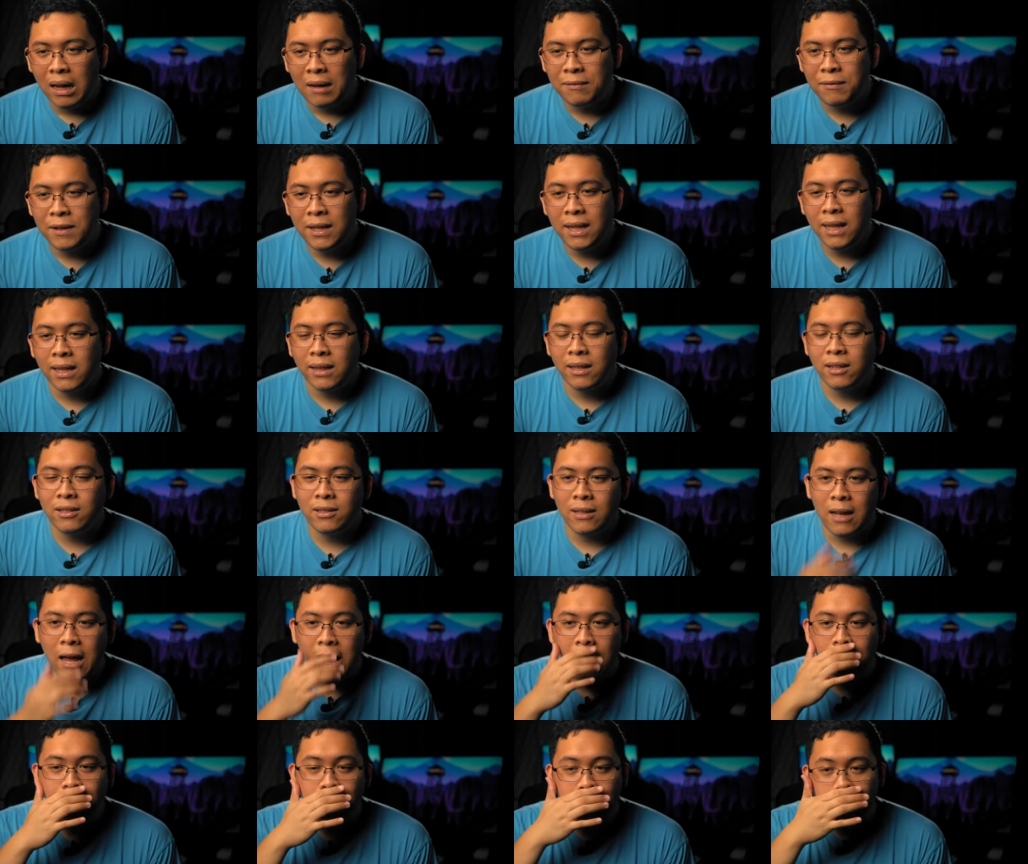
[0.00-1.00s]
I feel like there's,
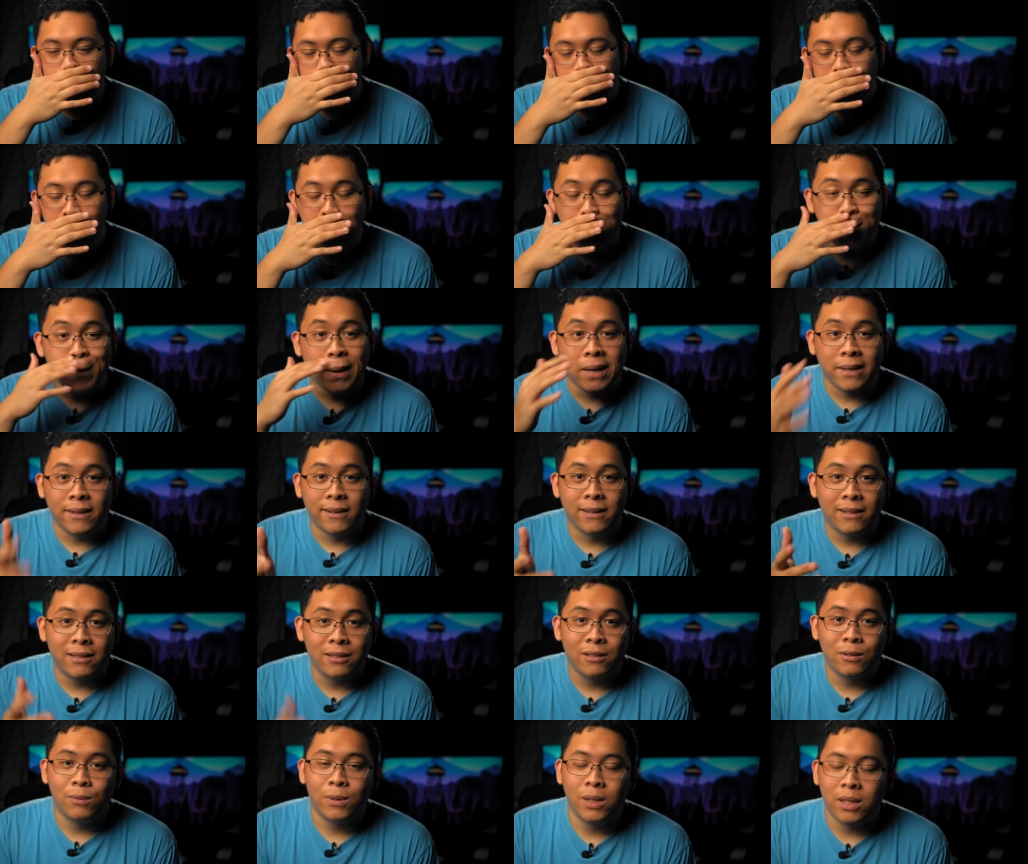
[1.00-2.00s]
I have a lot of
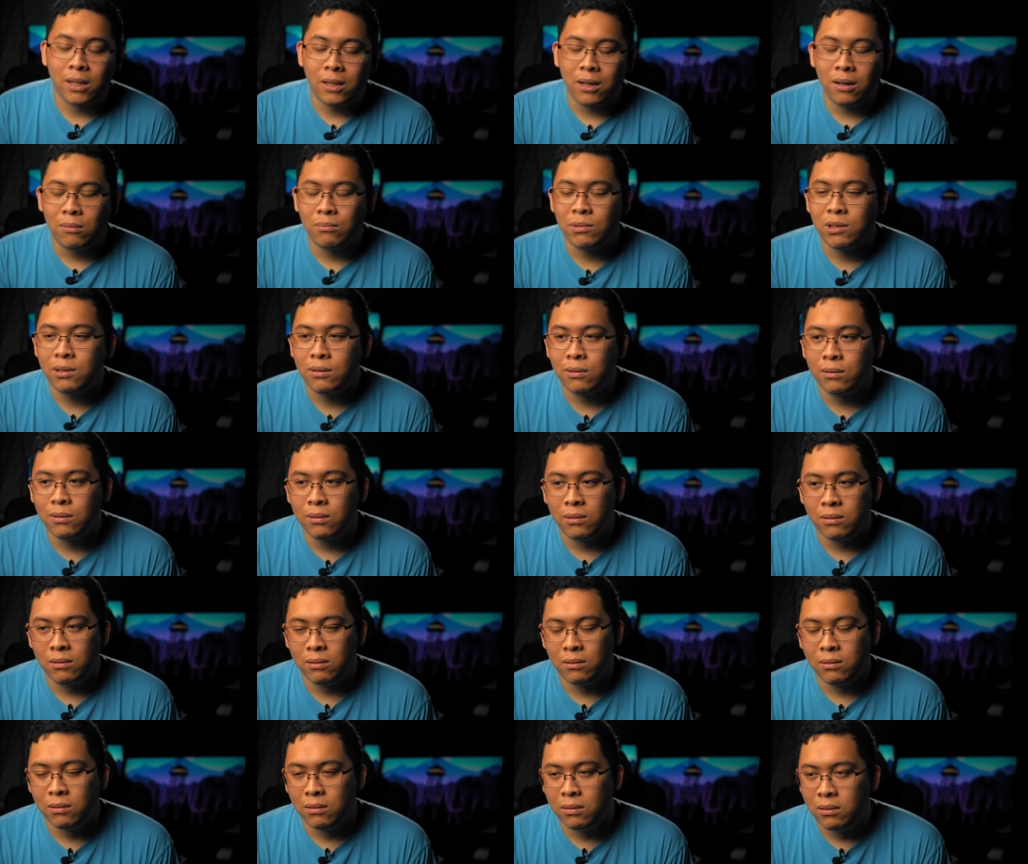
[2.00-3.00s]
opinions when it comes
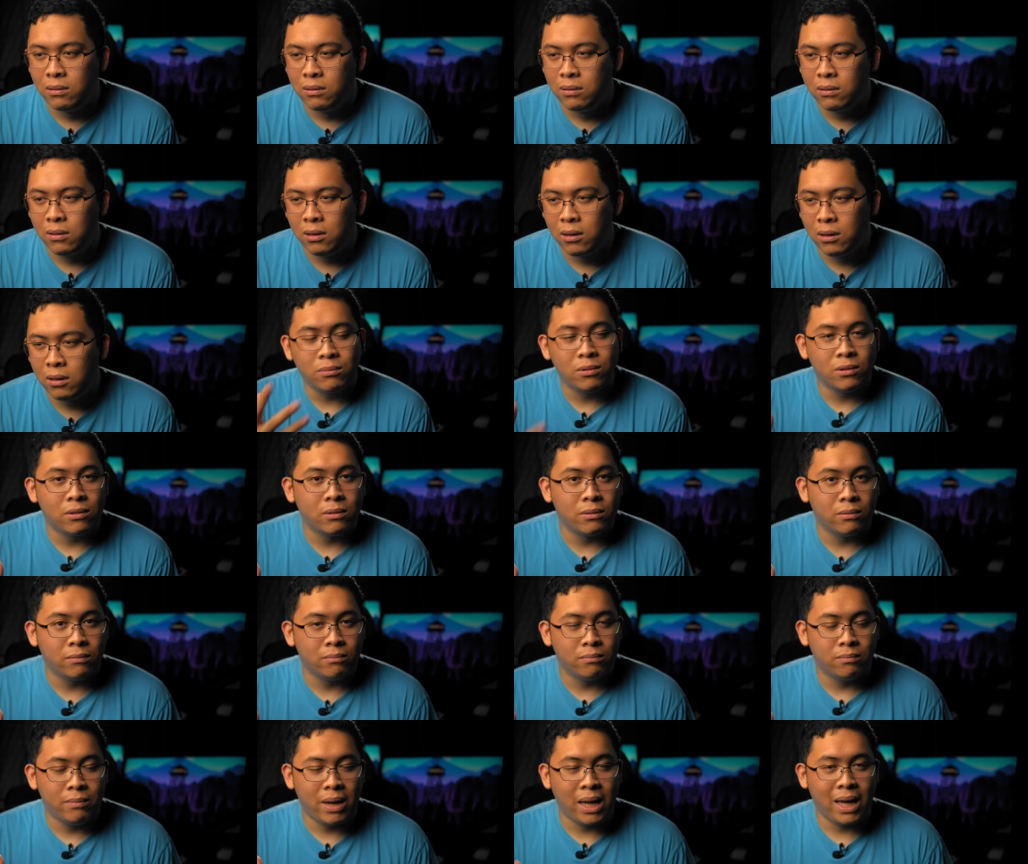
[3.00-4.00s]
to, when it comes
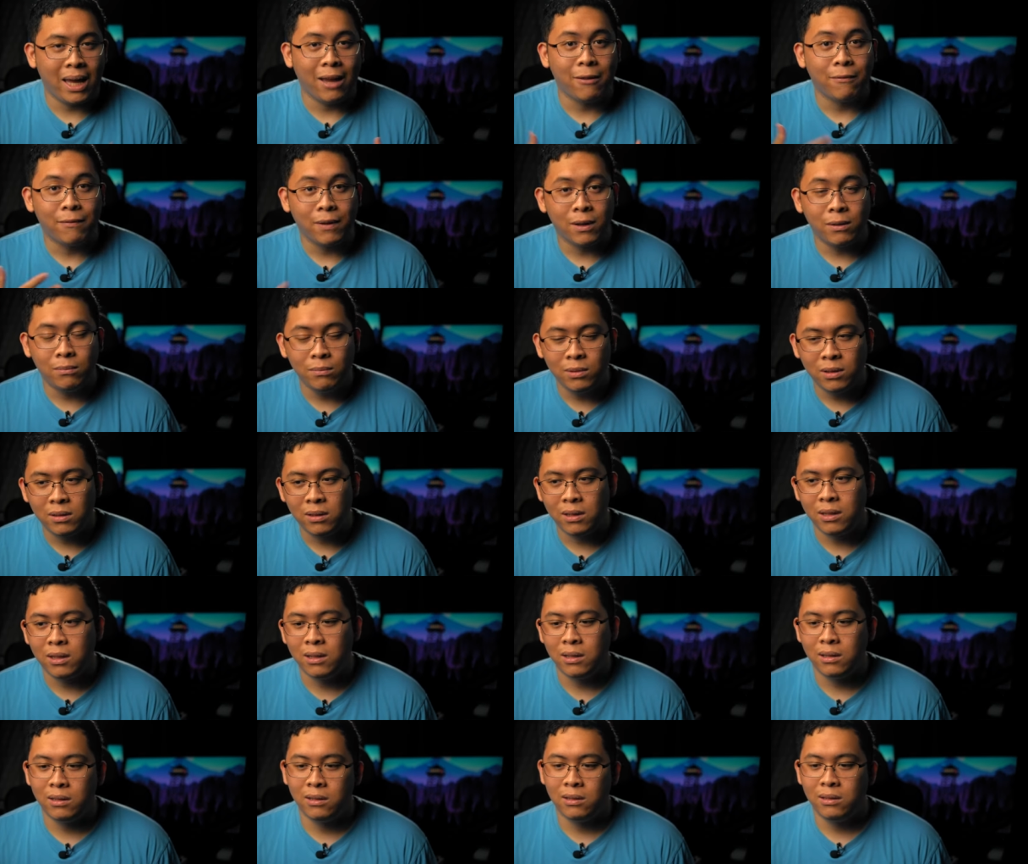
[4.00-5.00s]
to making films
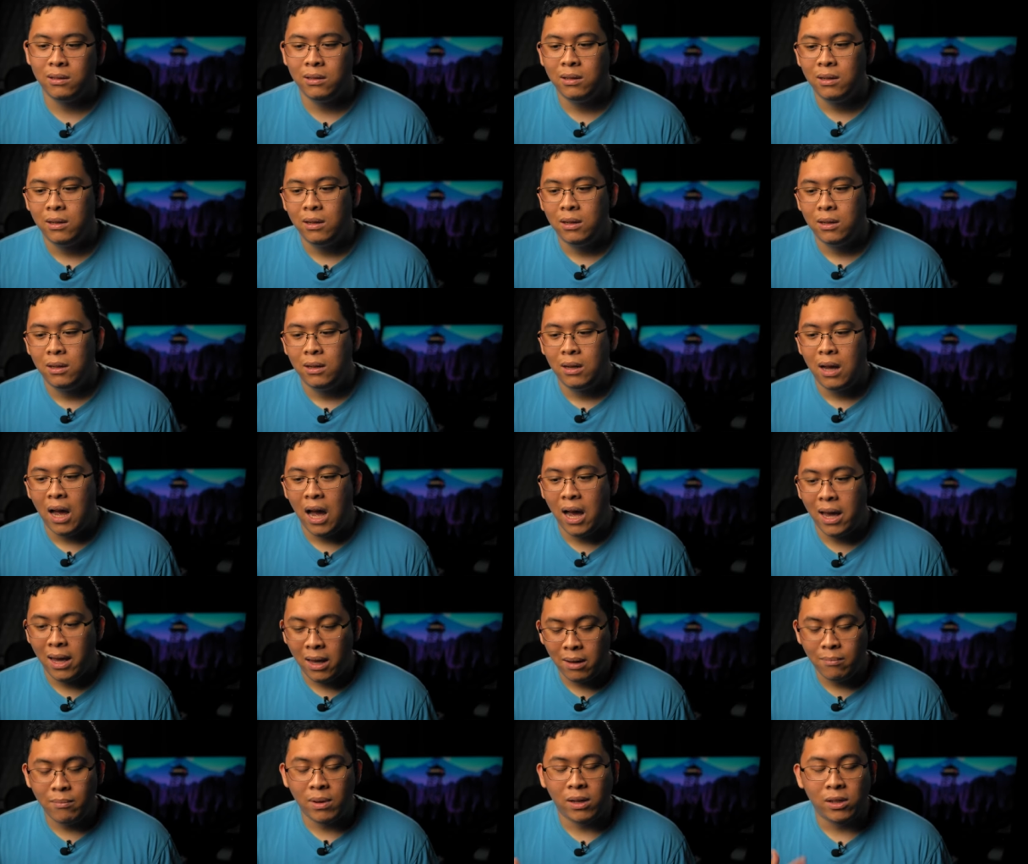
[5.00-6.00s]
because I
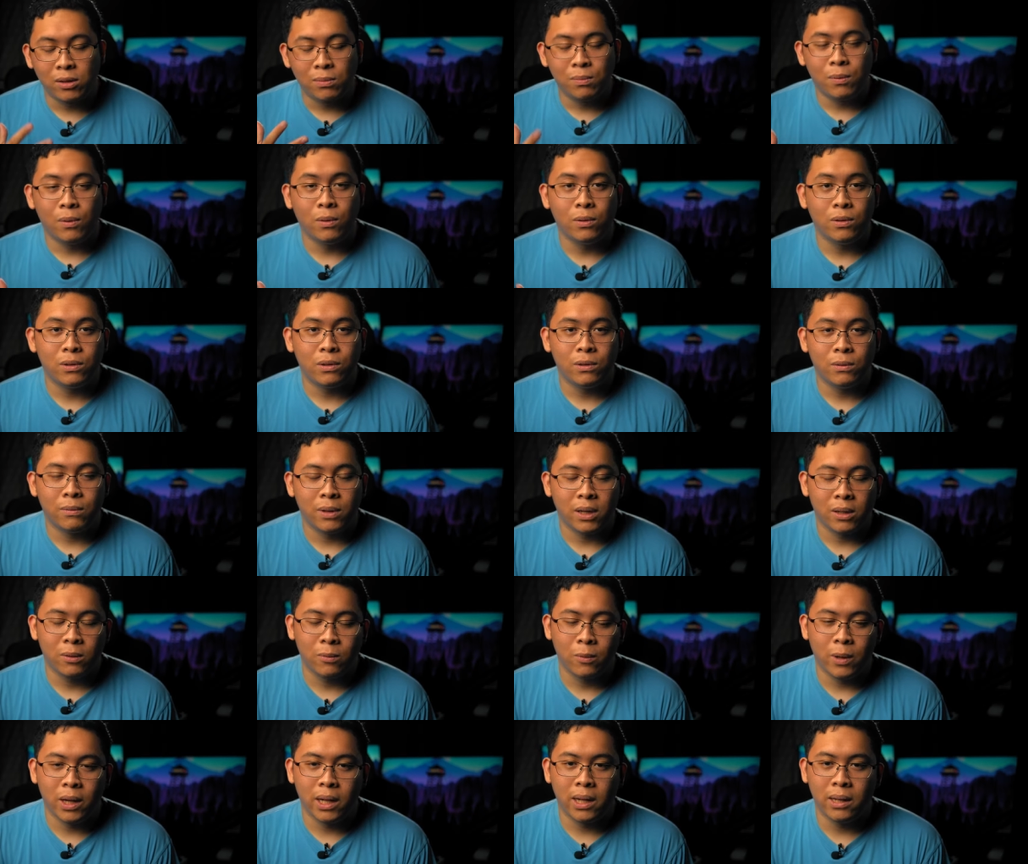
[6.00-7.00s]
am exposed to
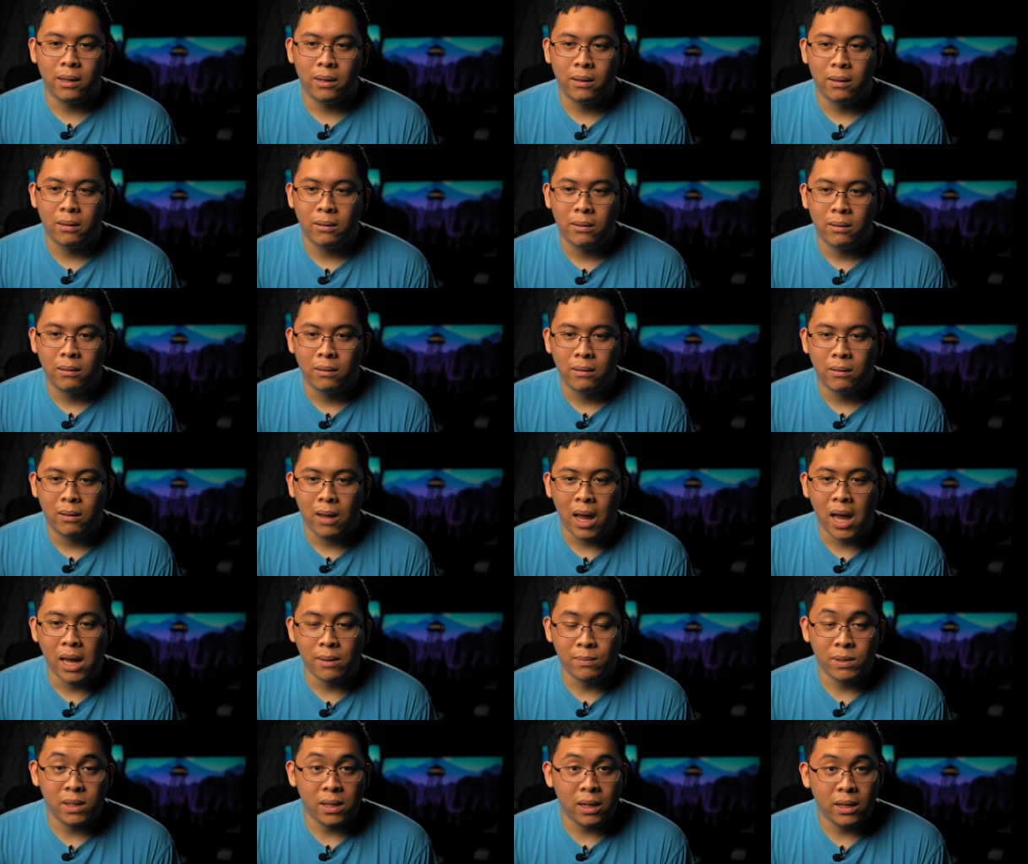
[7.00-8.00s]
it when
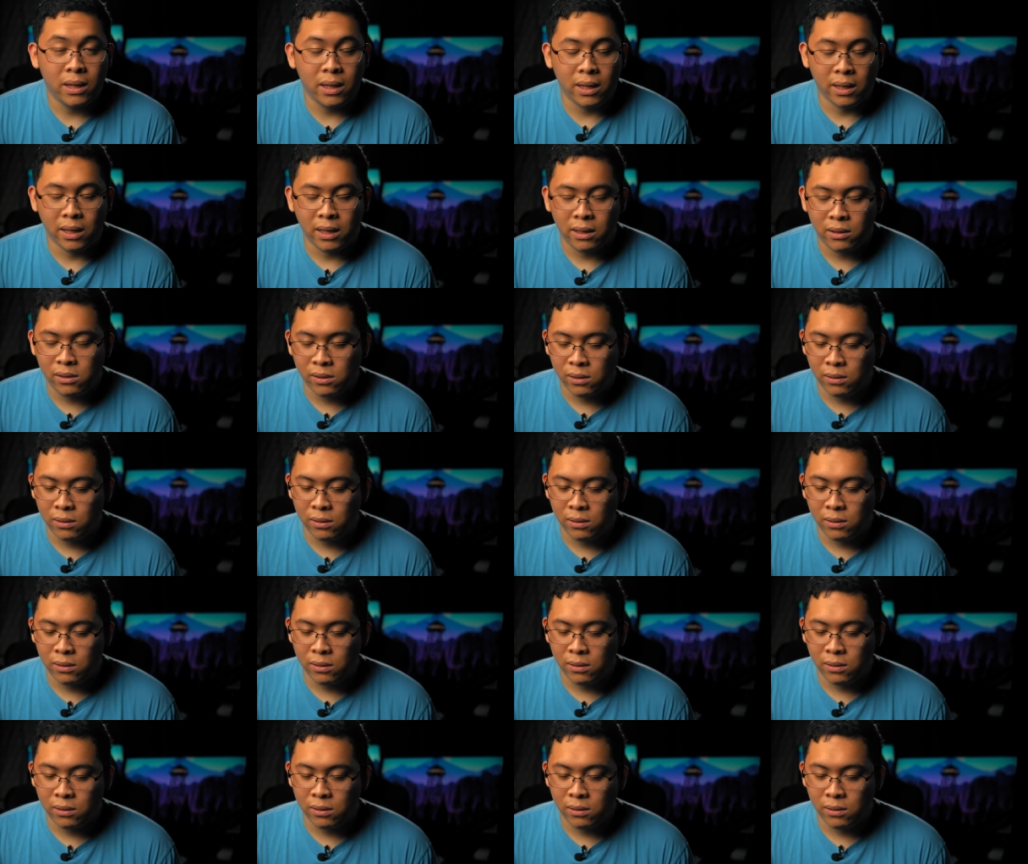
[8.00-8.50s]
I'm studying it.